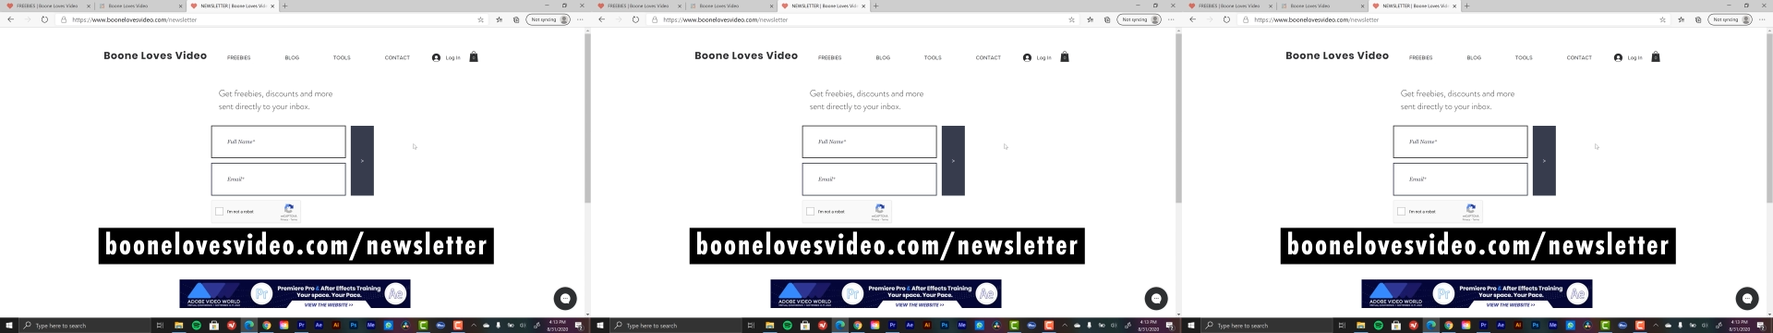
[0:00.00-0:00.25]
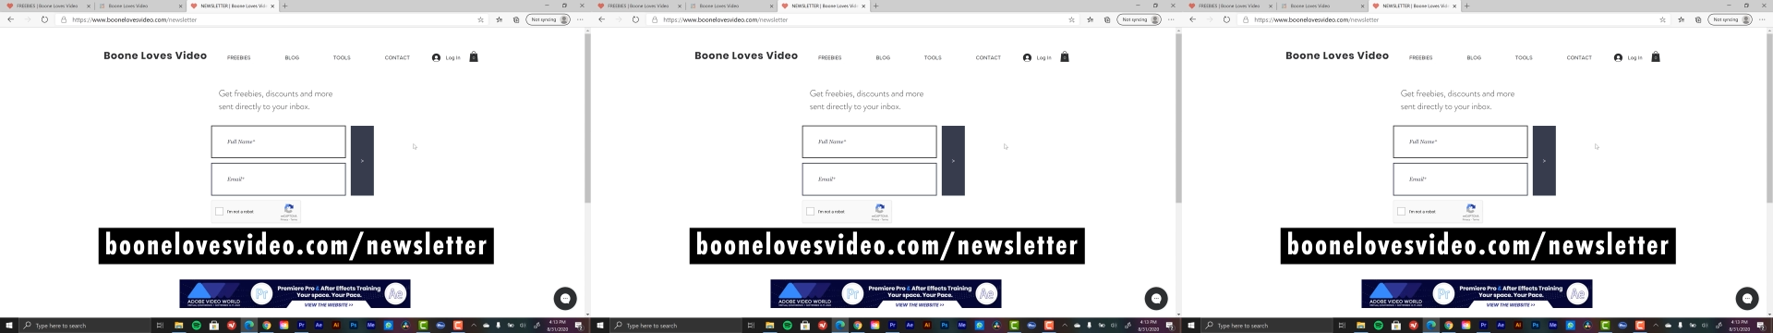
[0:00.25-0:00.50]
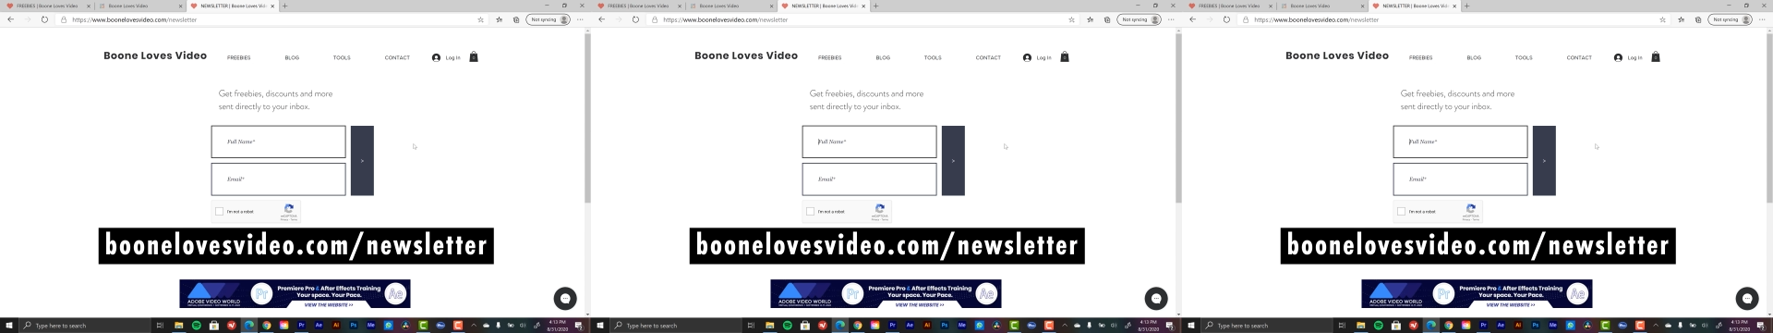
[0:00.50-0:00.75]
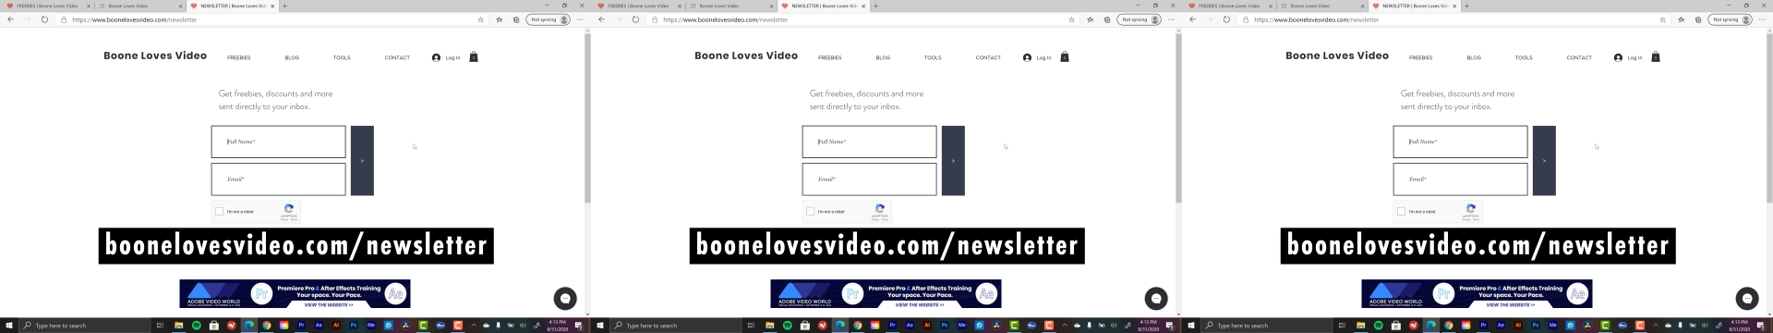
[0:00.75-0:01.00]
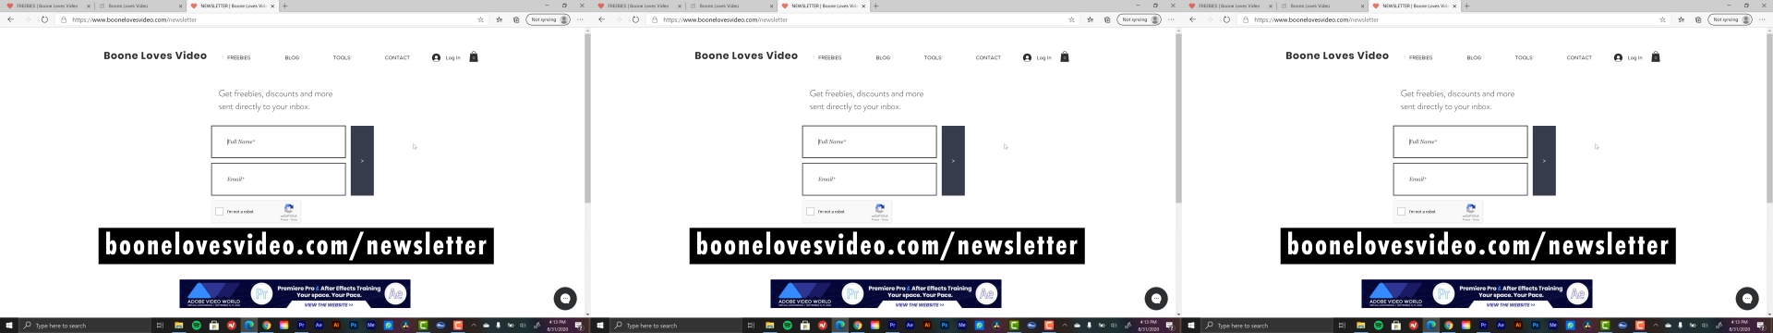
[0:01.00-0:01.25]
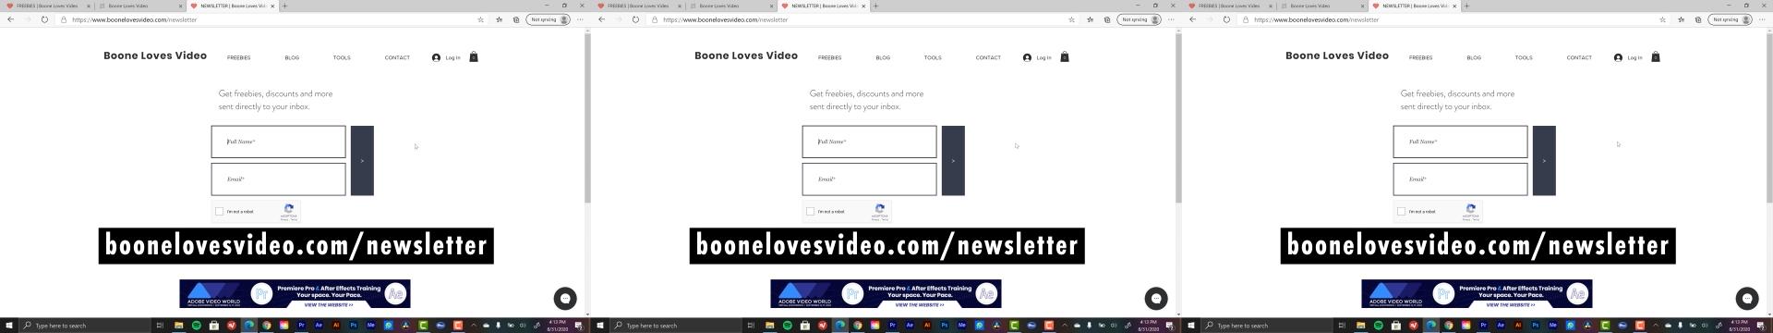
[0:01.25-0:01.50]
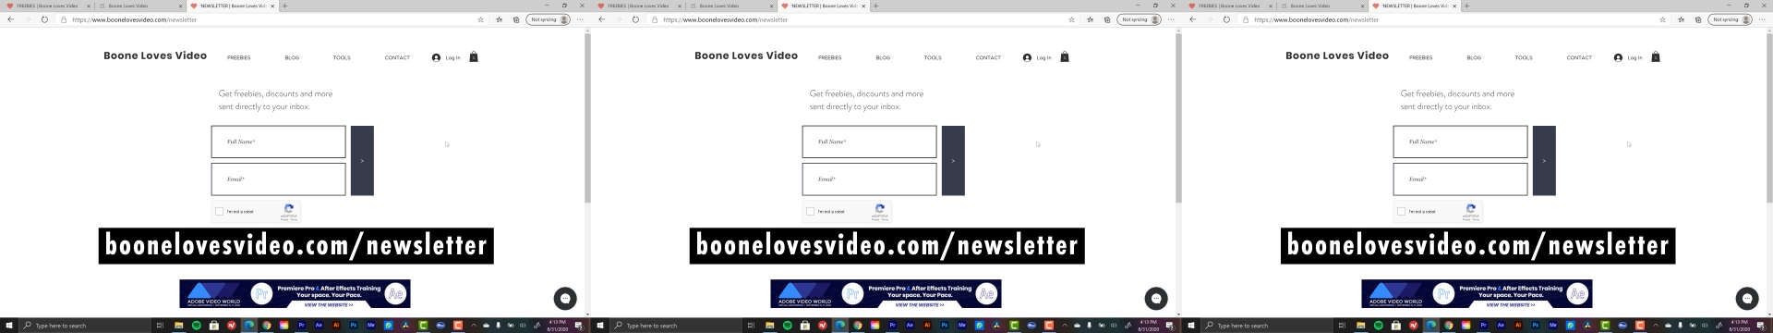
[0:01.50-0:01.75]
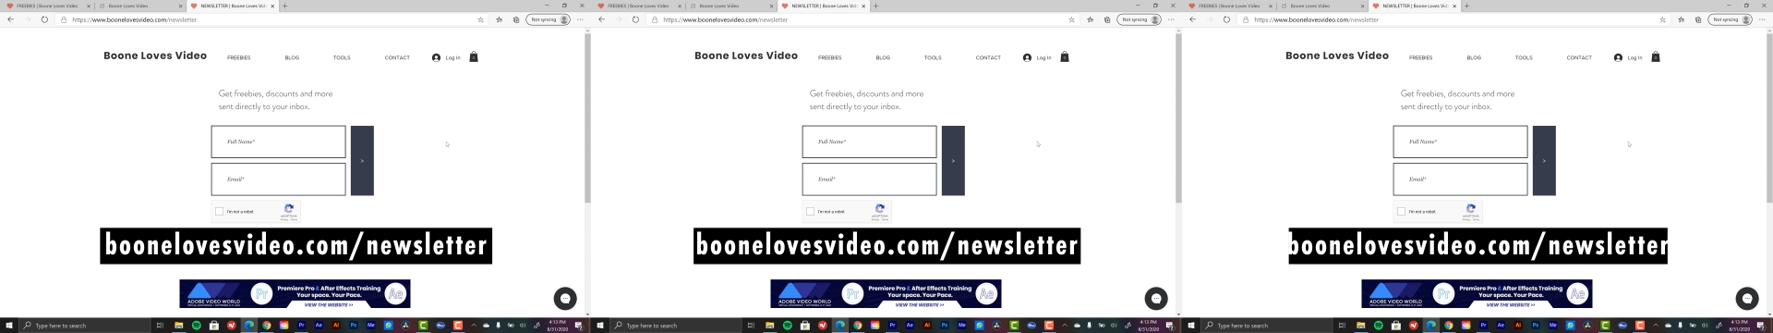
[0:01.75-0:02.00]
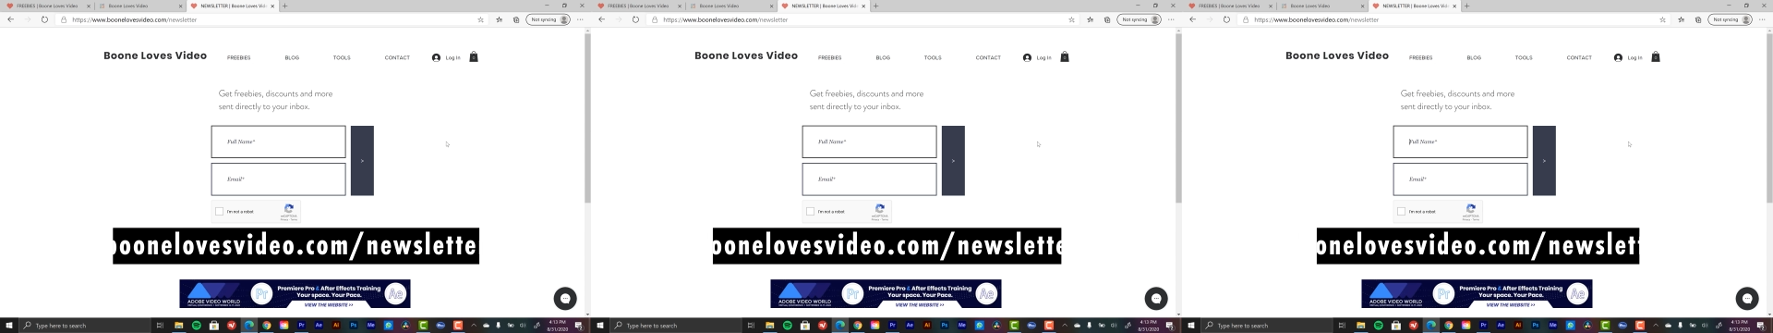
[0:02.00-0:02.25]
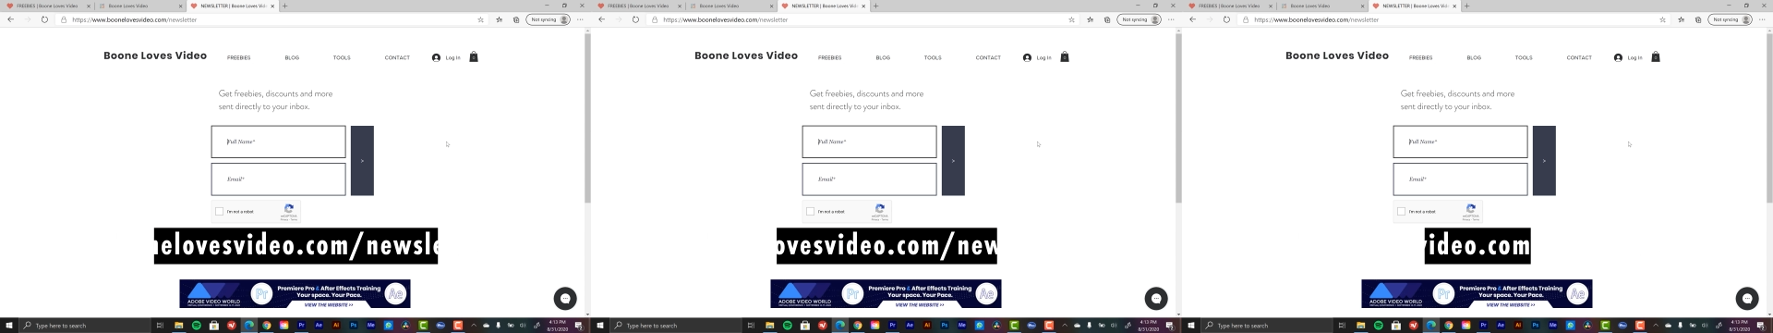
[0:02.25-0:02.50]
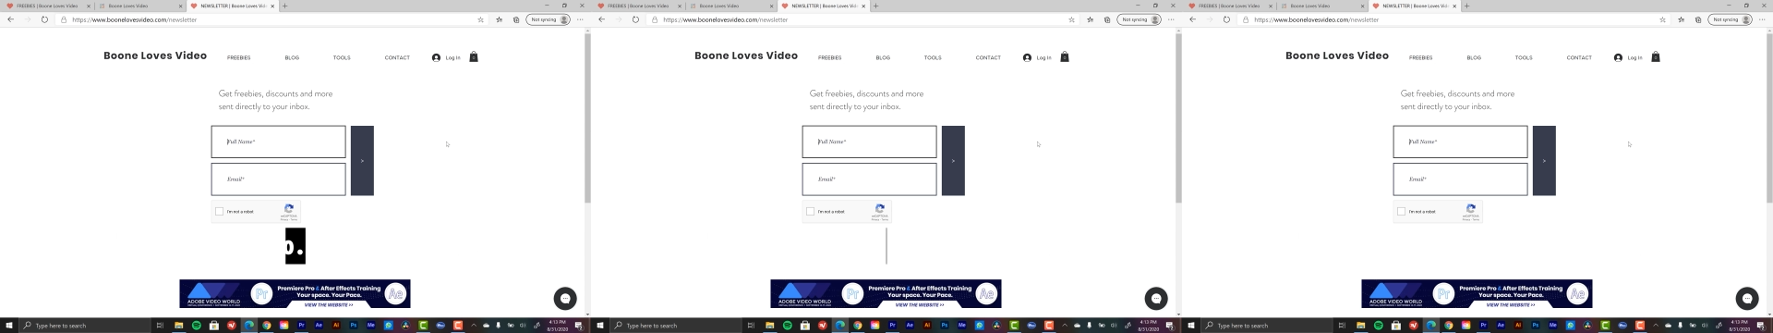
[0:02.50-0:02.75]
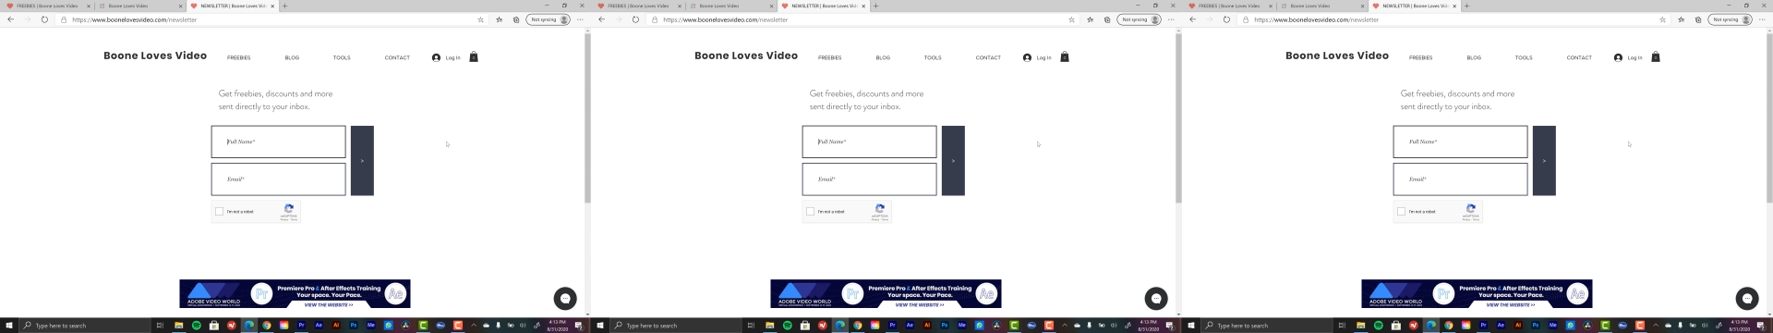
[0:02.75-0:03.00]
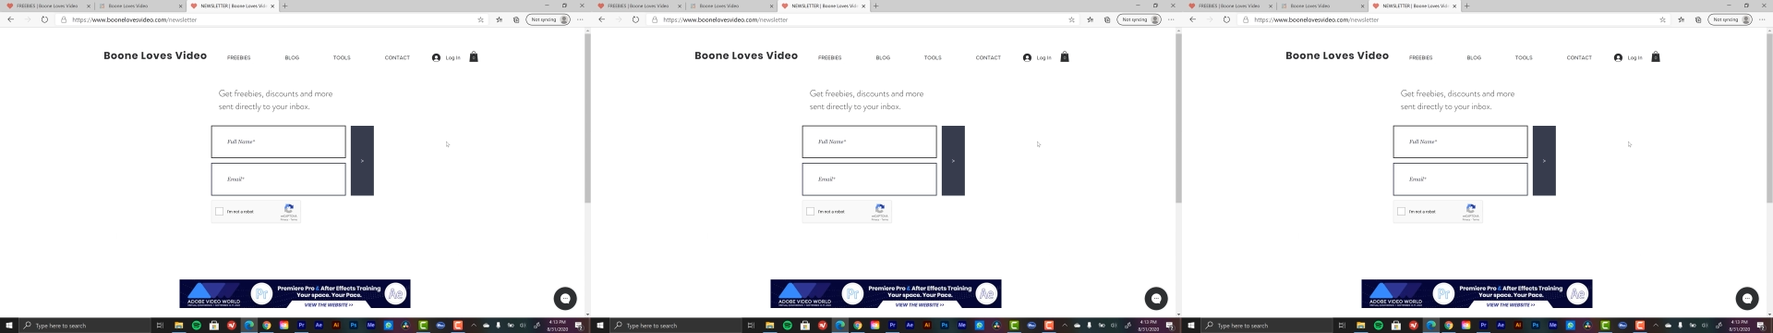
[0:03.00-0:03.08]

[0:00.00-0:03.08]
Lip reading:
[unreadable: no face in view]